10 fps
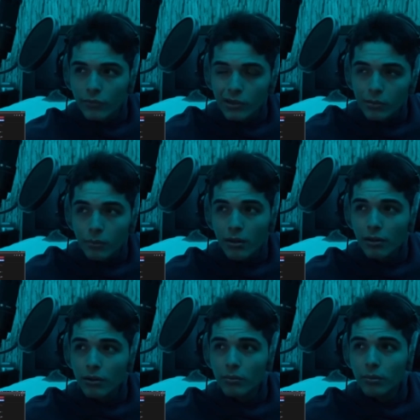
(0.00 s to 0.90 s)
a month
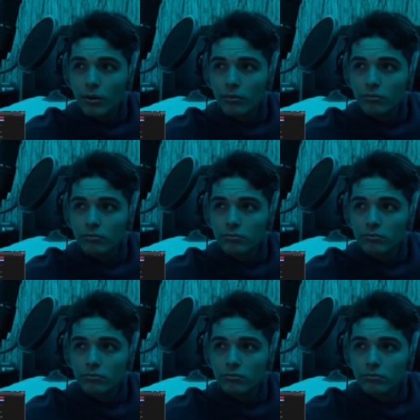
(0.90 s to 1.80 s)
ago, bro.
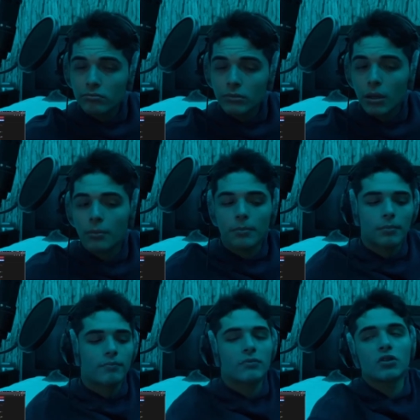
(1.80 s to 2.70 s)
Um,
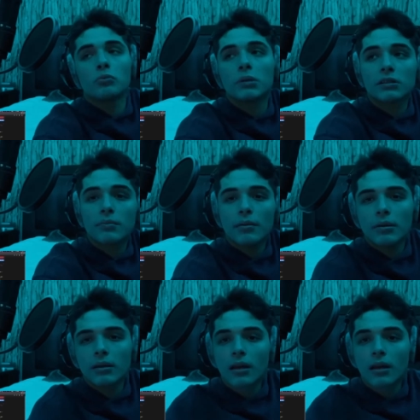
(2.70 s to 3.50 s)
two months maybe.